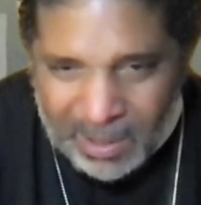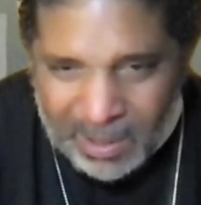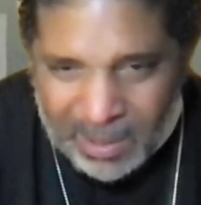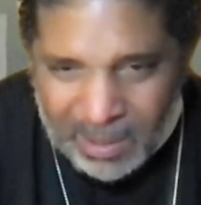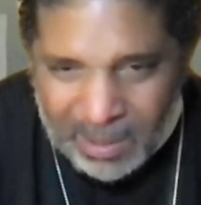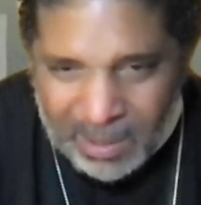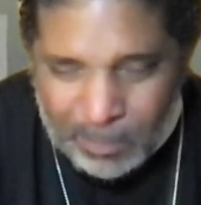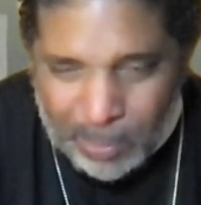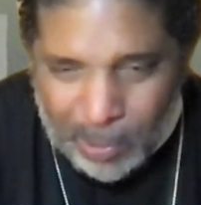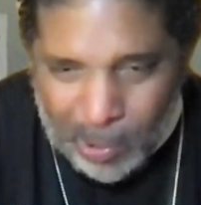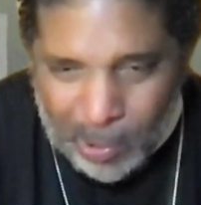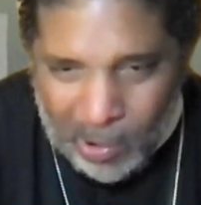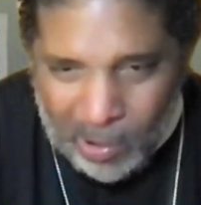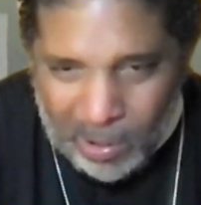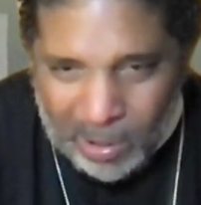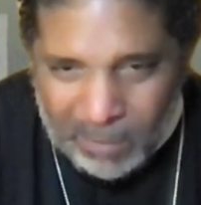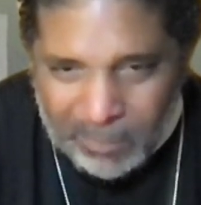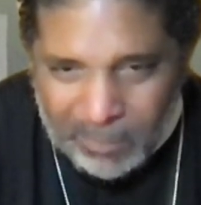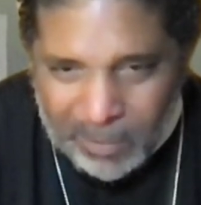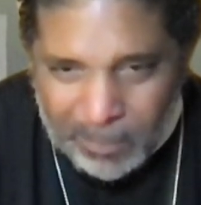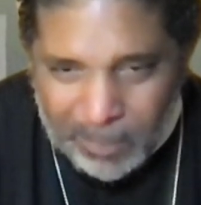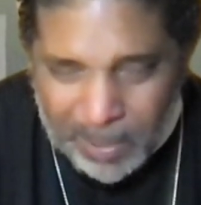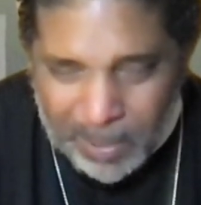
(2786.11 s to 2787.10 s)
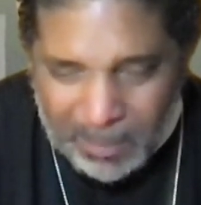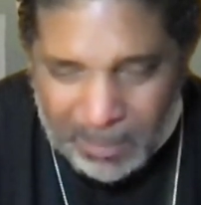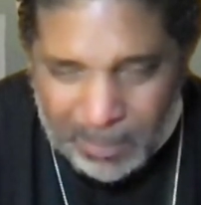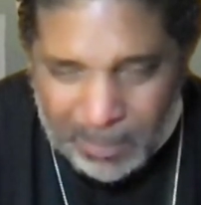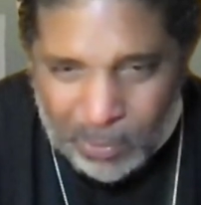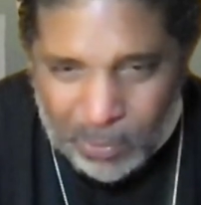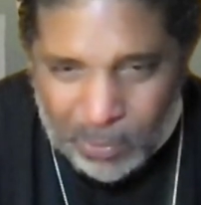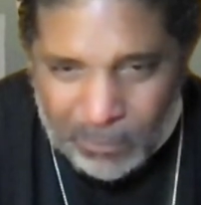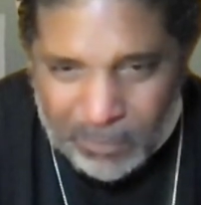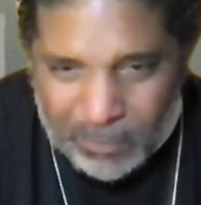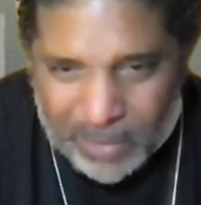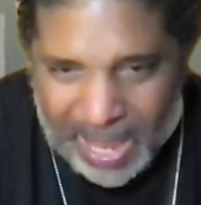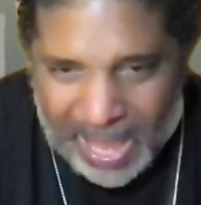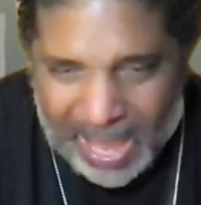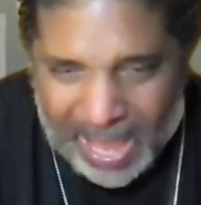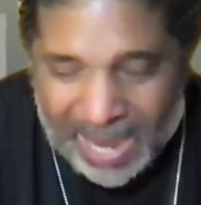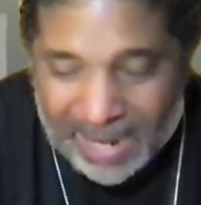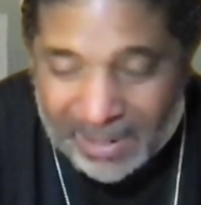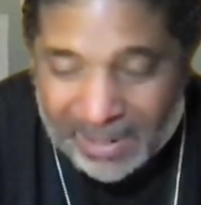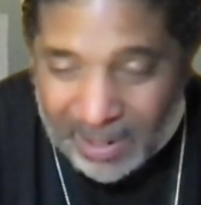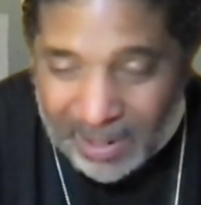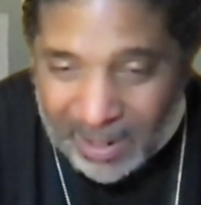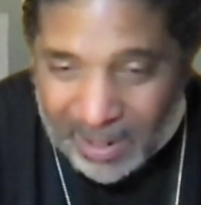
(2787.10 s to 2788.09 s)
the bulk of the people who've
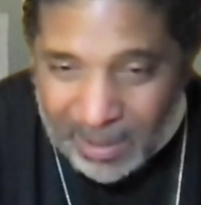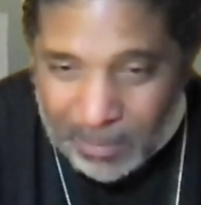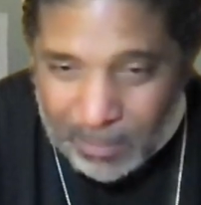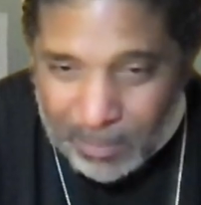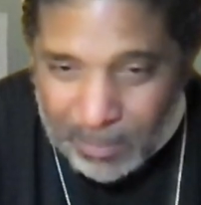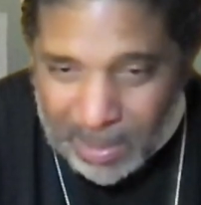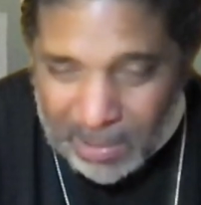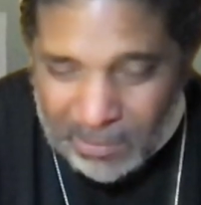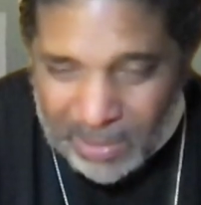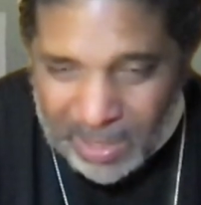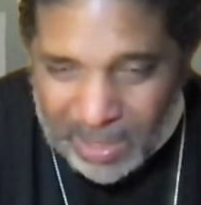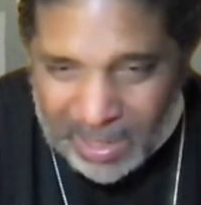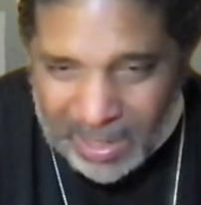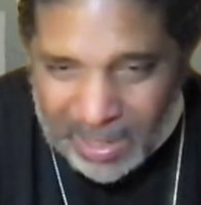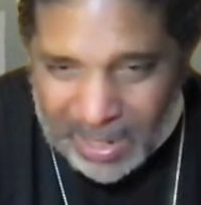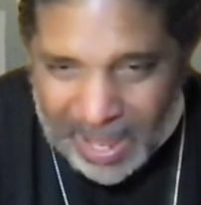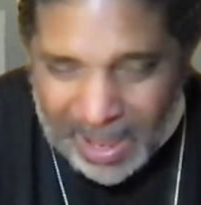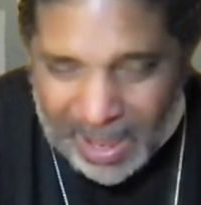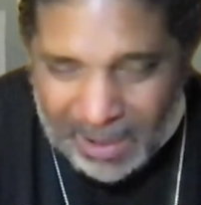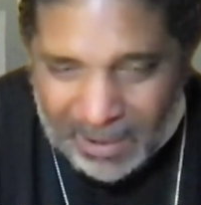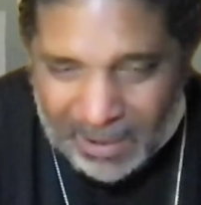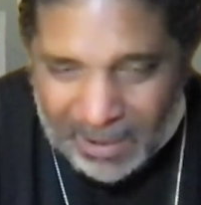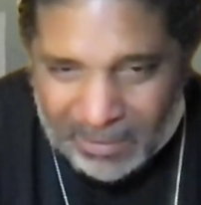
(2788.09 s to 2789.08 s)
died, nearly a million now,